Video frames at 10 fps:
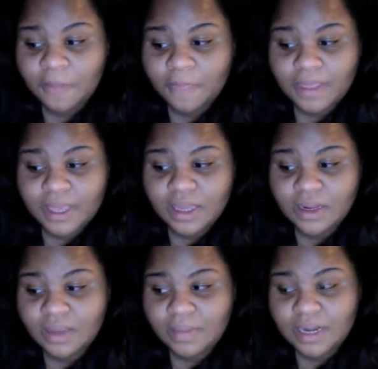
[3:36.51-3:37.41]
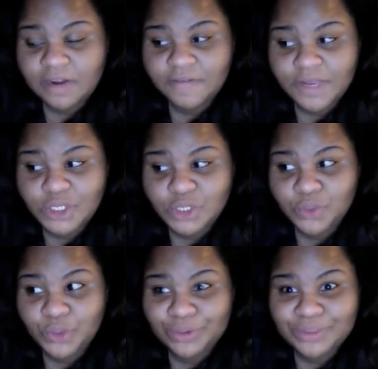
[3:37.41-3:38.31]
Then he made it official.
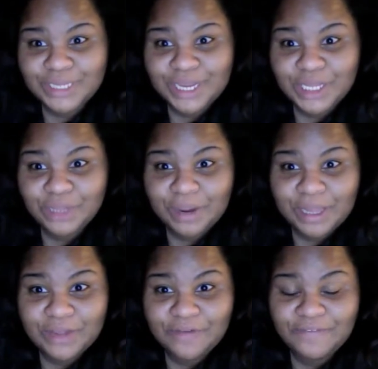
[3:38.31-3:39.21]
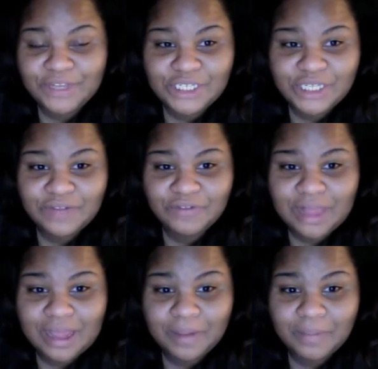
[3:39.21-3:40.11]
We were on together probably officially
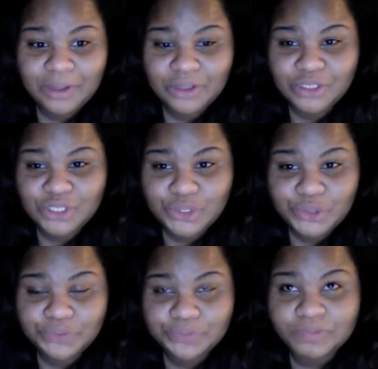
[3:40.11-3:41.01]
for a month or two.